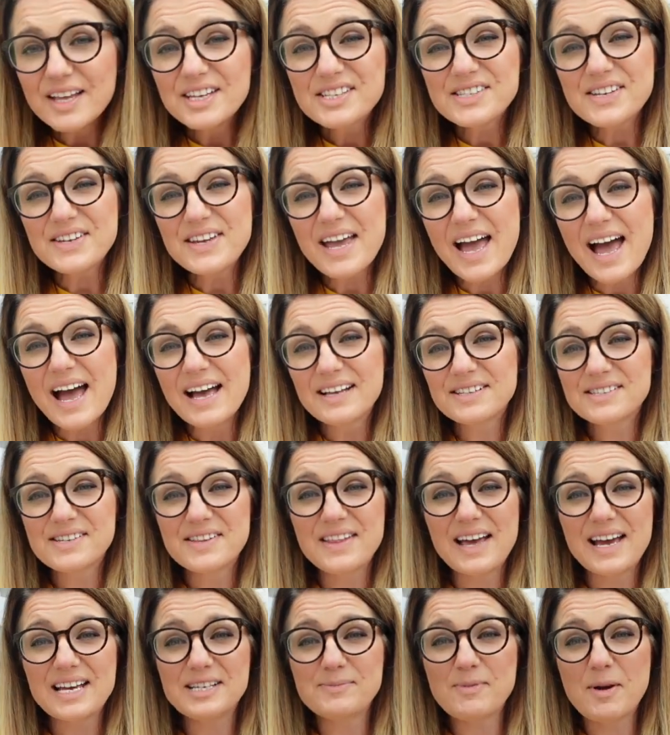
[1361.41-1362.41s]
So yeah, so
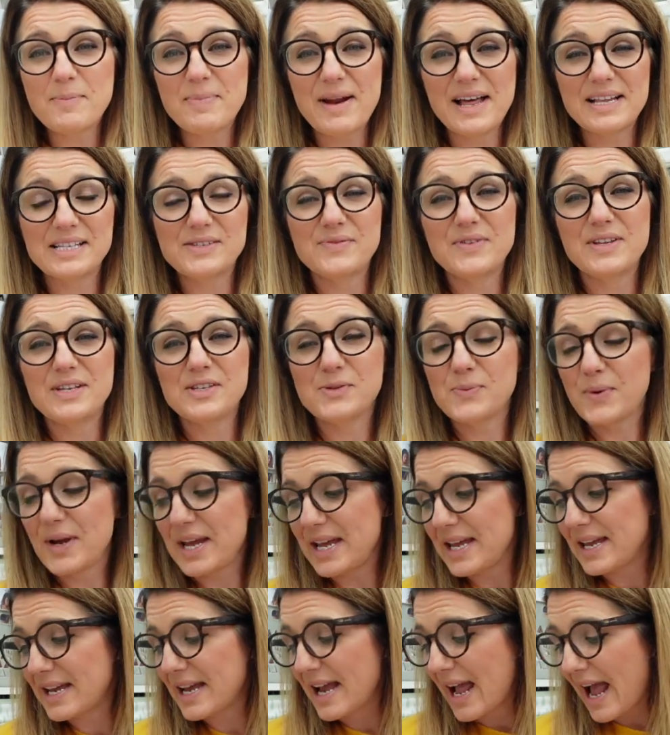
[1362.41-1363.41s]
that is my plans for this
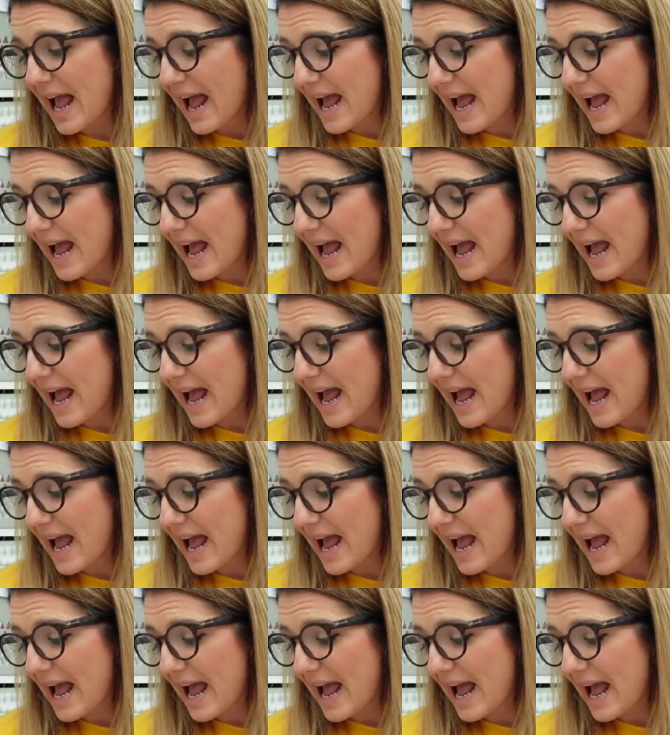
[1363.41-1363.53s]
week.